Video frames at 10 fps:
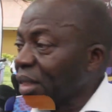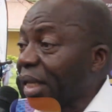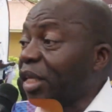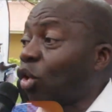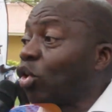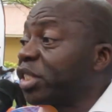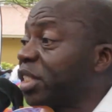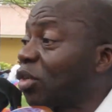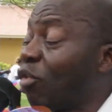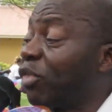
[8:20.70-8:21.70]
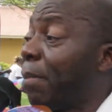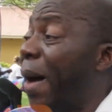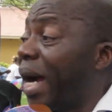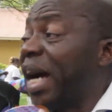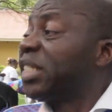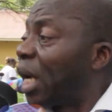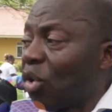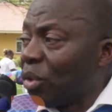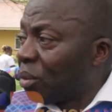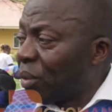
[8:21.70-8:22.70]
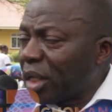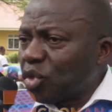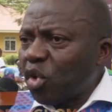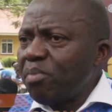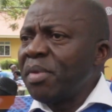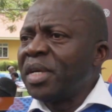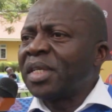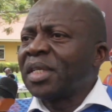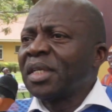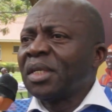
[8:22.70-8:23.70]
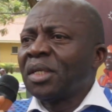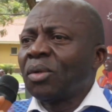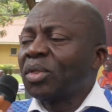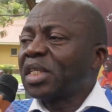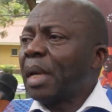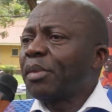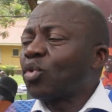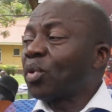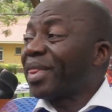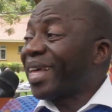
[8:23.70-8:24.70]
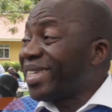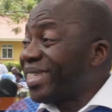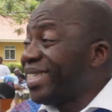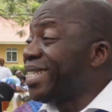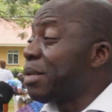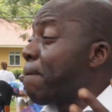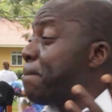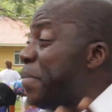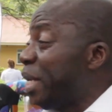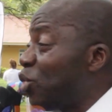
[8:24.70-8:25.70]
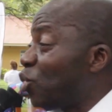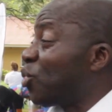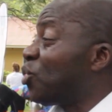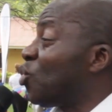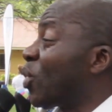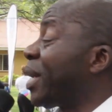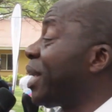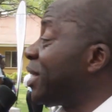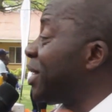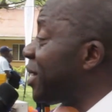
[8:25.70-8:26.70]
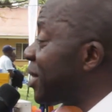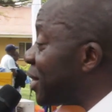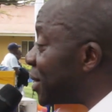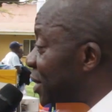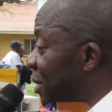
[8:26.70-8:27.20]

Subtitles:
that the cost of the bankers alone with that equipment was coming to 13 billion Uganda shillings.